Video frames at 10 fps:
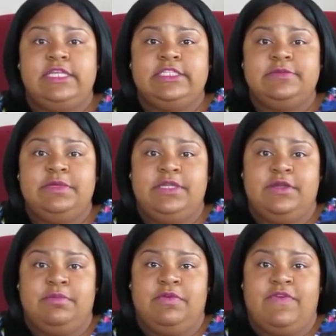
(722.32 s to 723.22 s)
to be
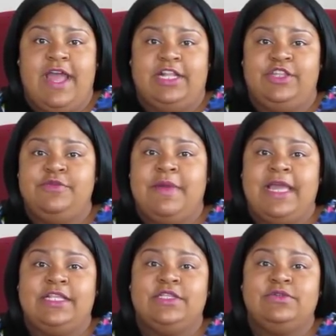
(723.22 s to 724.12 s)
your provider. You
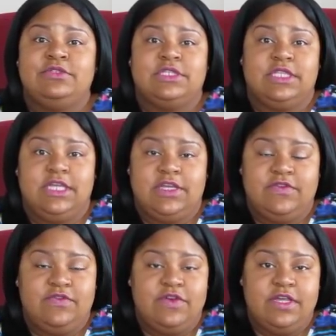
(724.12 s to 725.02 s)
might lose a
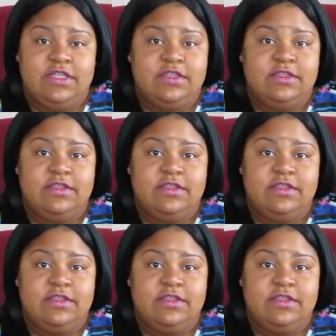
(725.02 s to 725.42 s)
loved one,